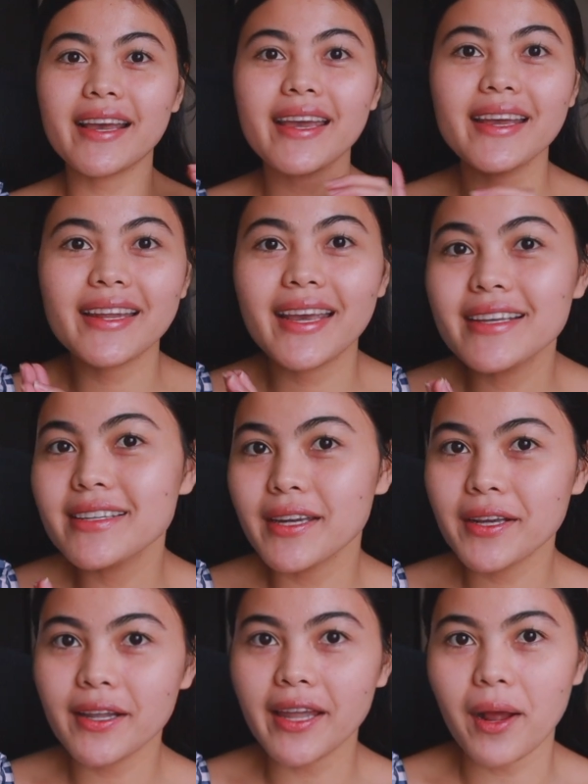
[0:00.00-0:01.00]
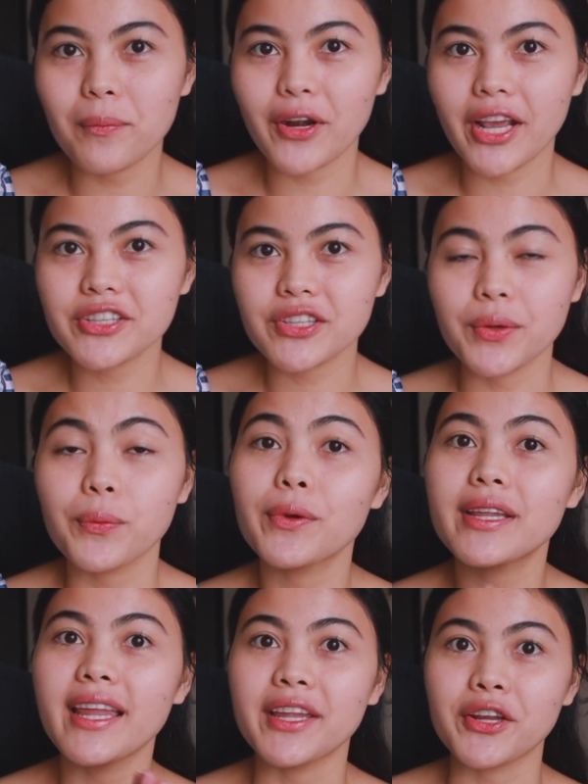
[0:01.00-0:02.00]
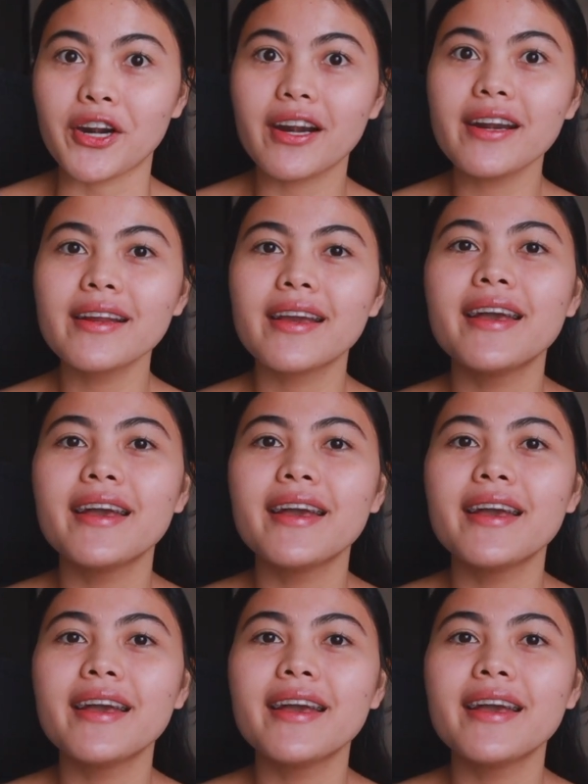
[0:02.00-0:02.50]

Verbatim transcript: it is in collaboration with Linjer.